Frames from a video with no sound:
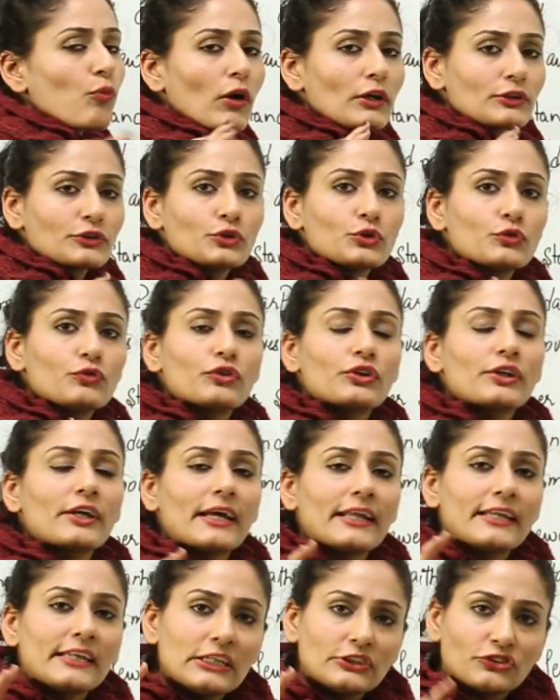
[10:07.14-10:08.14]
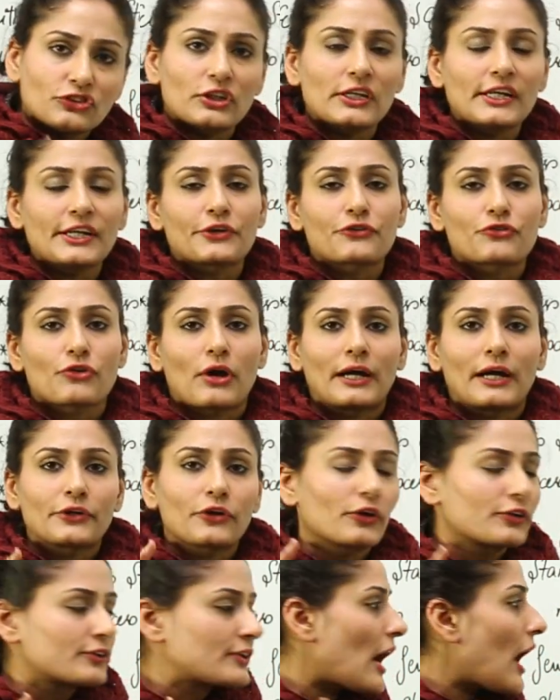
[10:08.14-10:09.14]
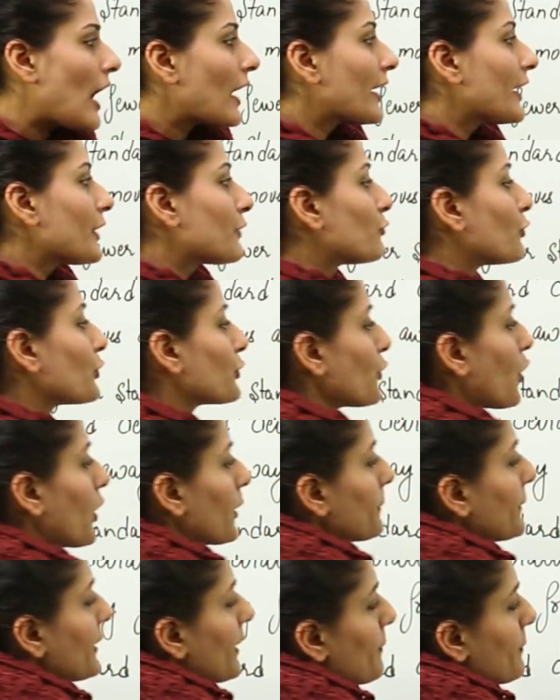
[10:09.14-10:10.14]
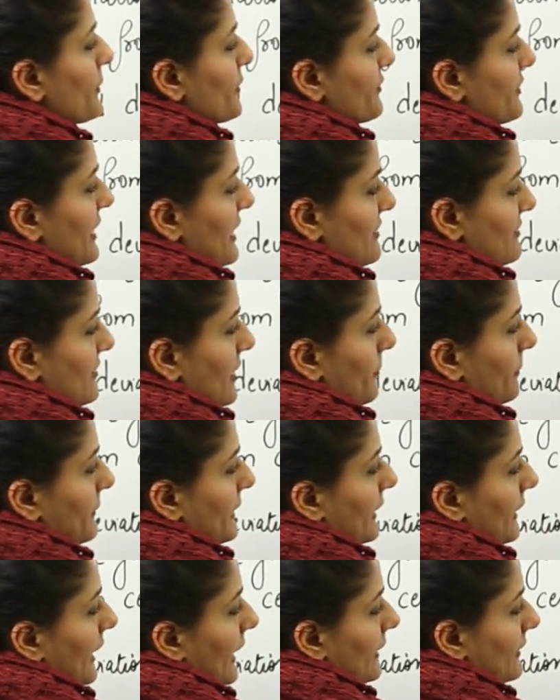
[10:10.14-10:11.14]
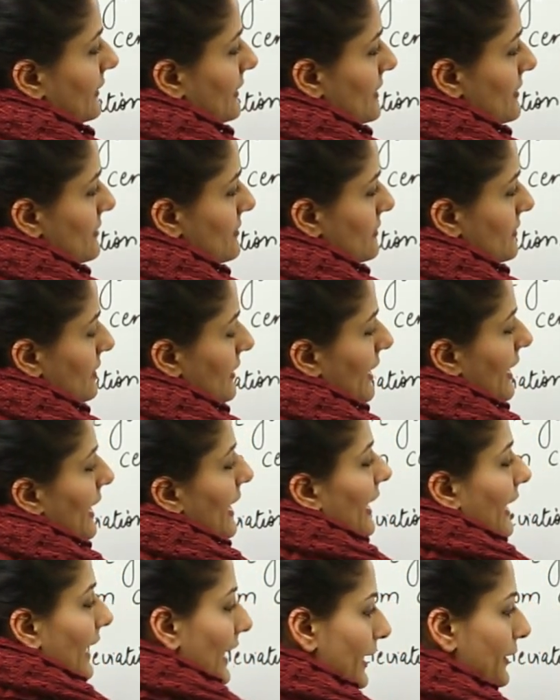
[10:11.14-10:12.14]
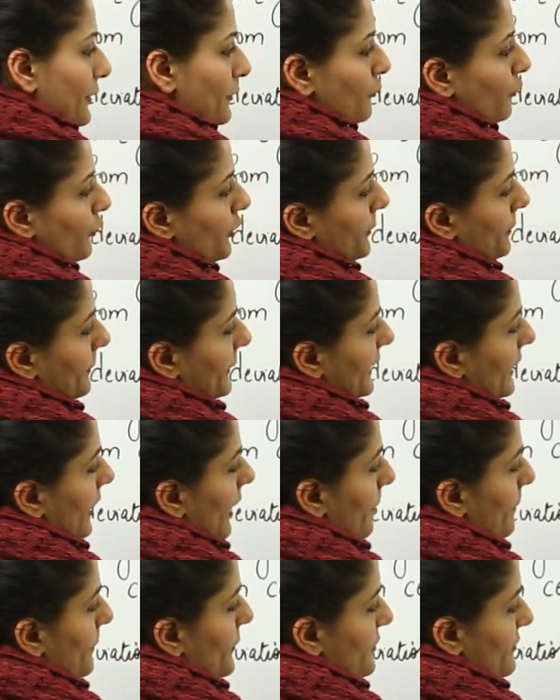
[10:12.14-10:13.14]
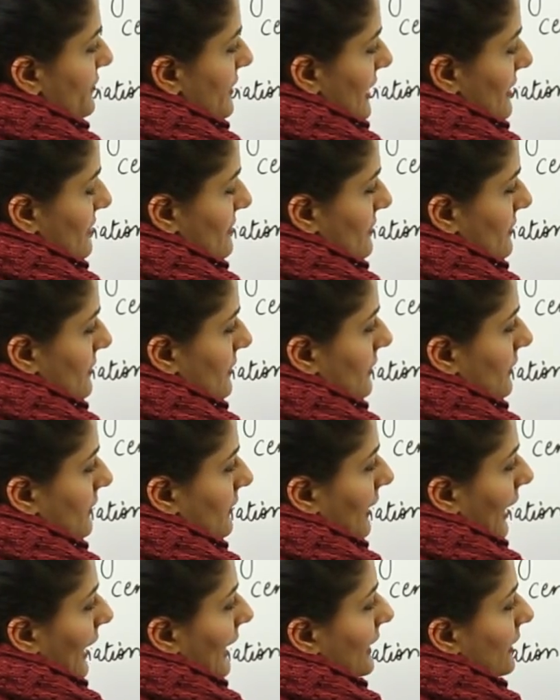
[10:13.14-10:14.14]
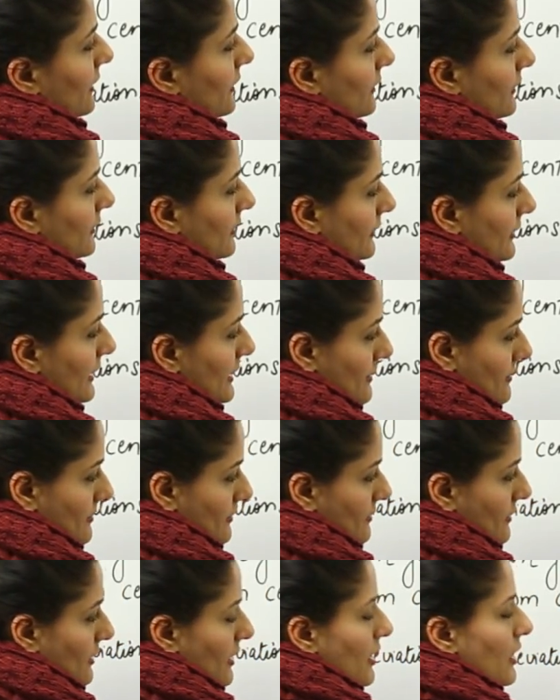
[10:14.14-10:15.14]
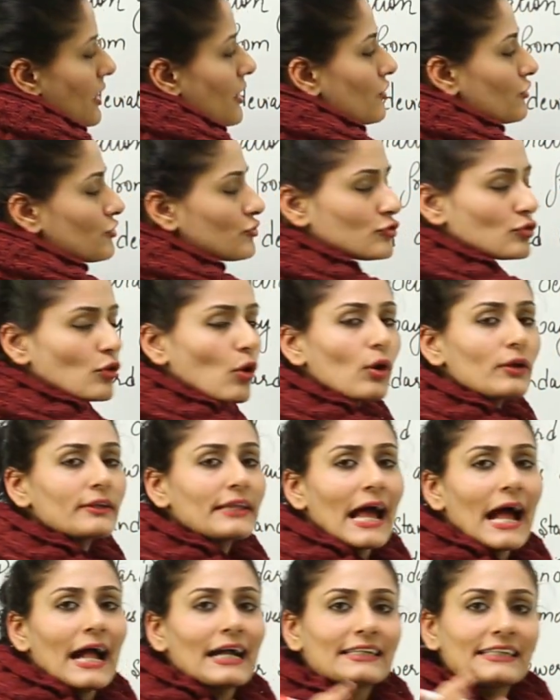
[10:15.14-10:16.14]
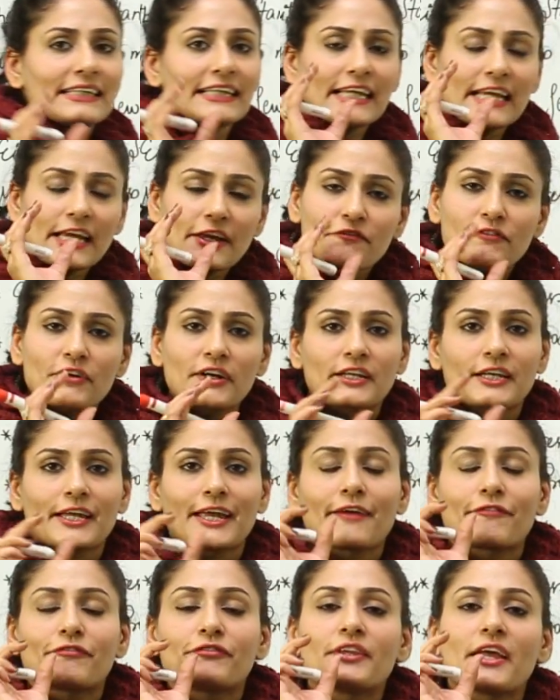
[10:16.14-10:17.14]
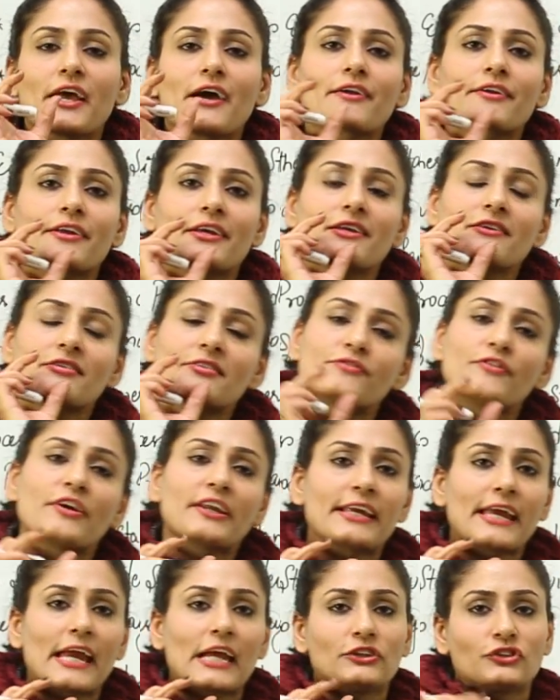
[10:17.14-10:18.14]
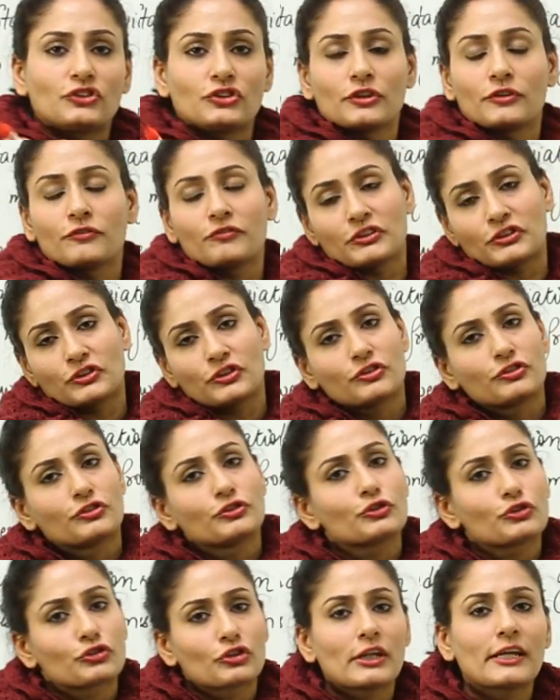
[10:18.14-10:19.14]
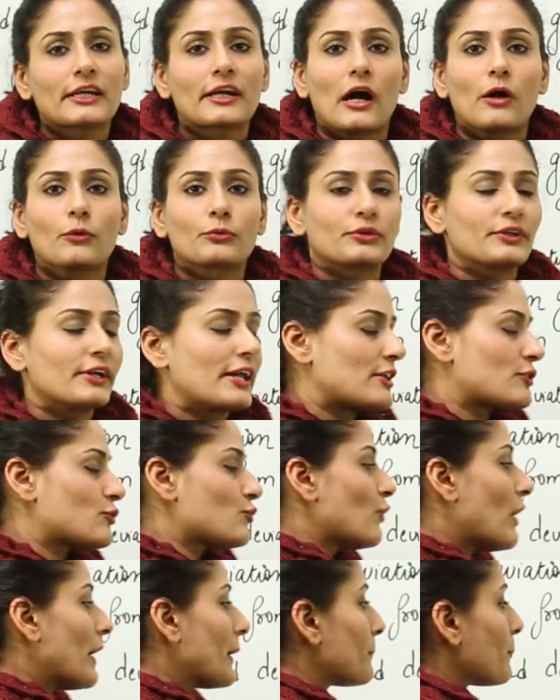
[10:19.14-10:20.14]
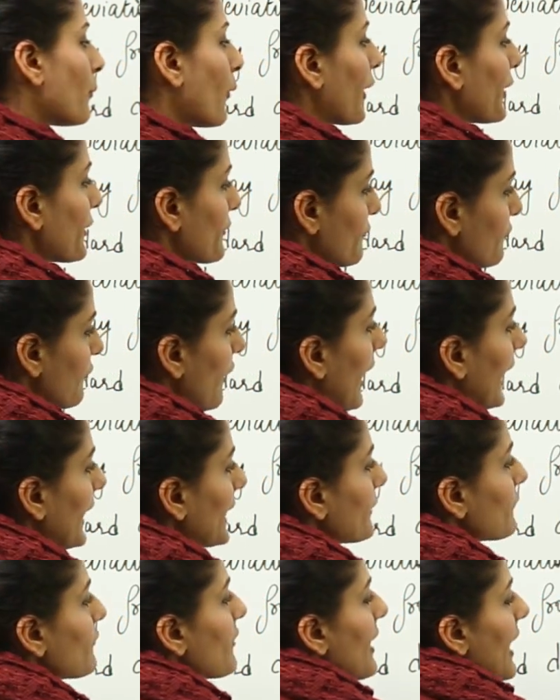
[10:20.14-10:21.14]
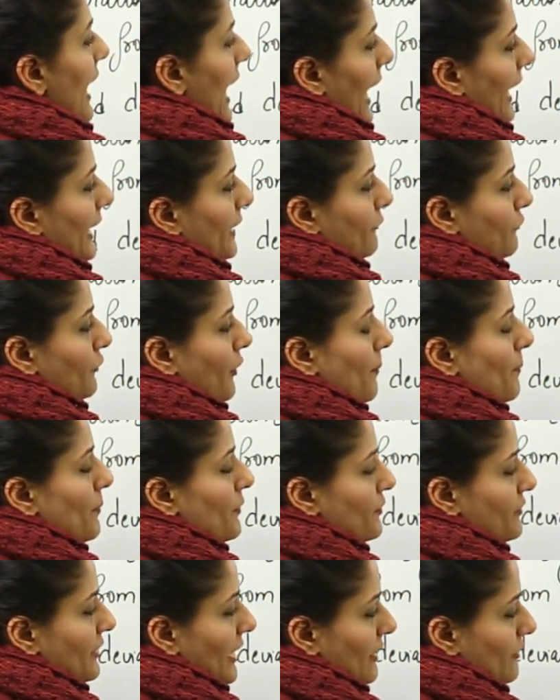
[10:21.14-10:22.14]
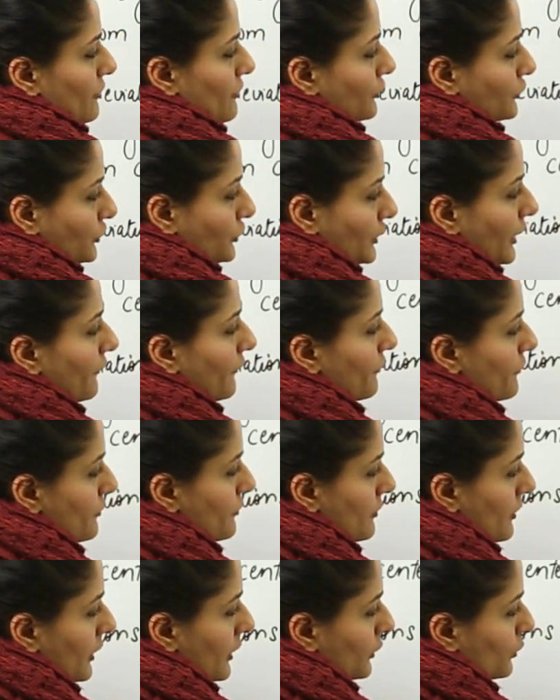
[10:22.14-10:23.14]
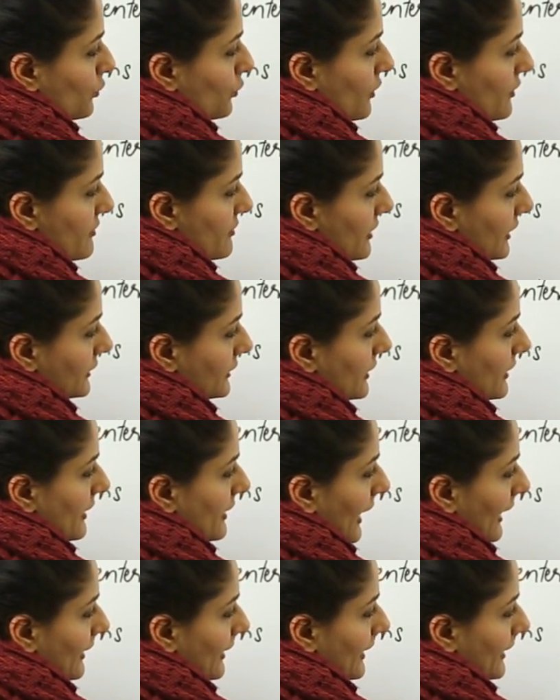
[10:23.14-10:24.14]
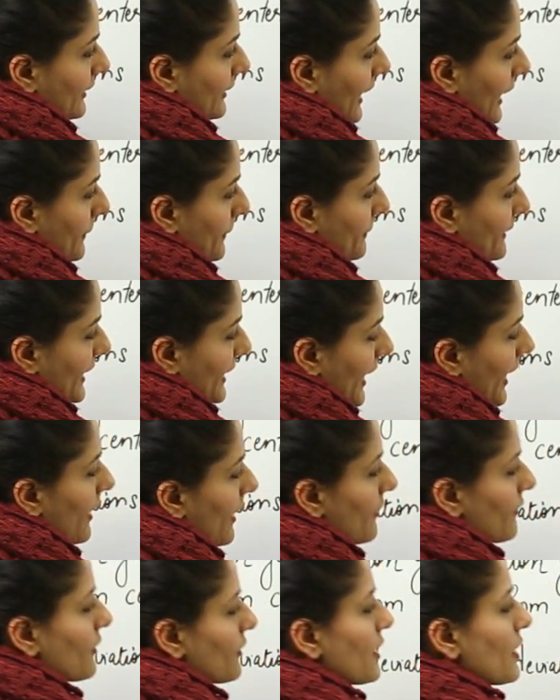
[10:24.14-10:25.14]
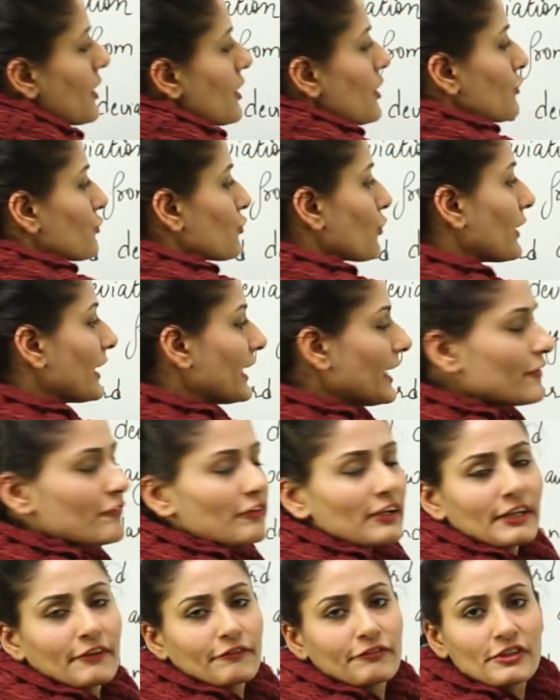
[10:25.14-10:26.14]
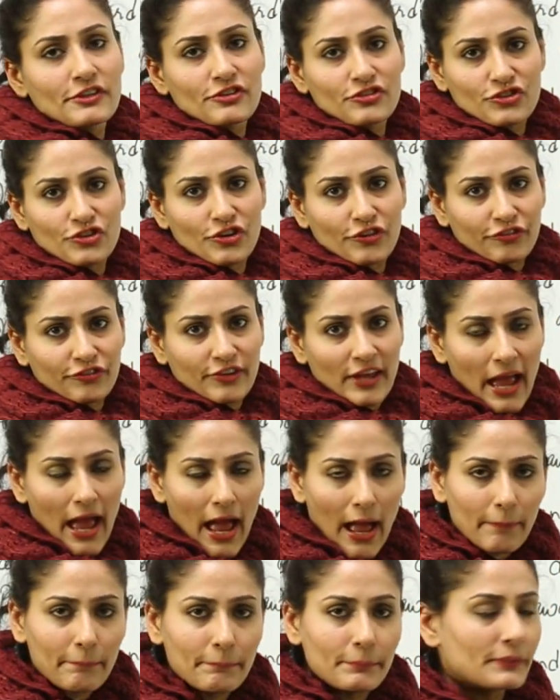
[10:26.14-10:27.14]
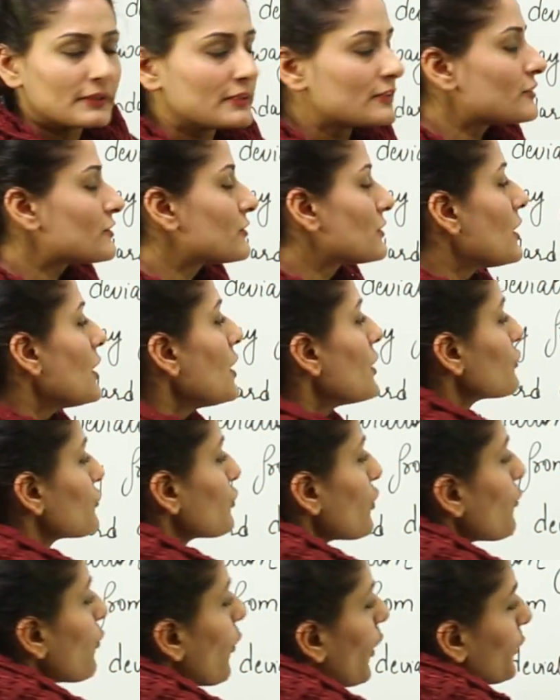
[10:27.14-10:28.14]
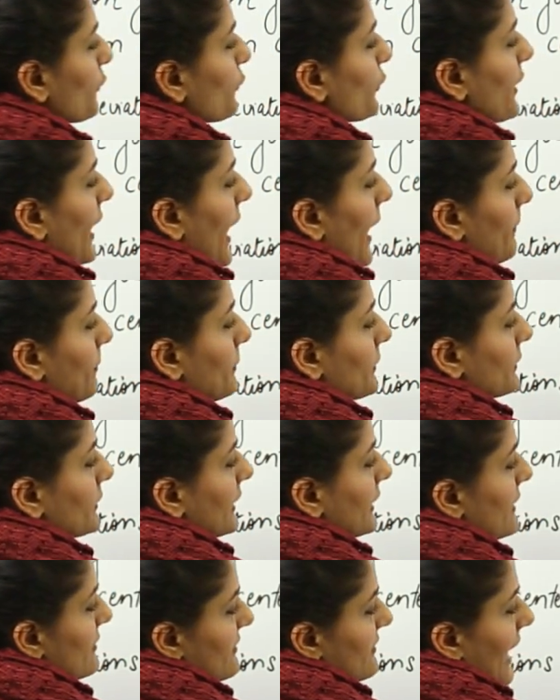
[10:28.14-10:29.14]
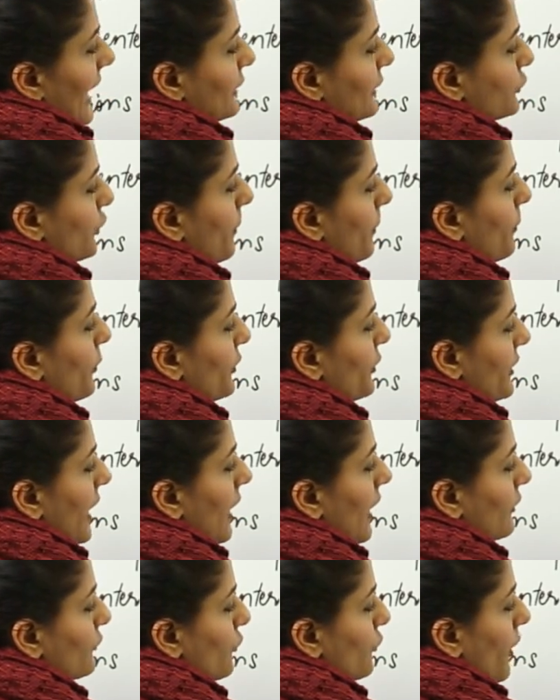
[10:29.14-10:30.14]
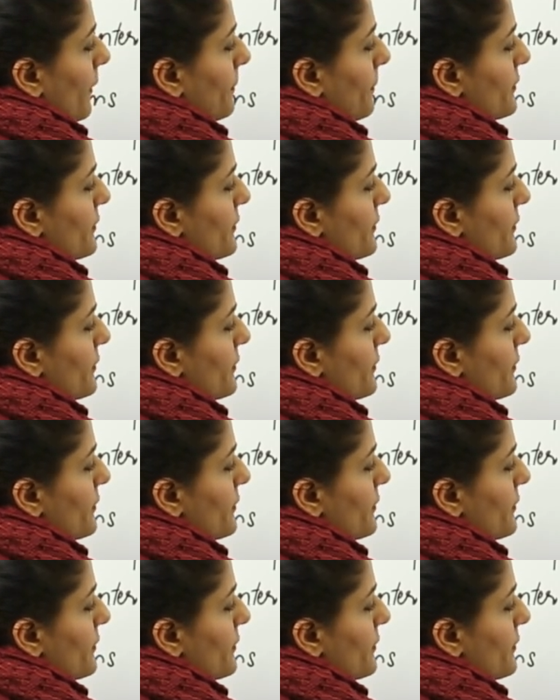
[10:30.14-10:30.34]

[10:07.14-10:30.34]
what you would initially try, your target would not be a process something like this, it would be a process like this, so that even if there is variation which is usually counted as 1.5, and if your process shifts to a certain, like it can be here, so even if this shift happens, so what would happen is that your product or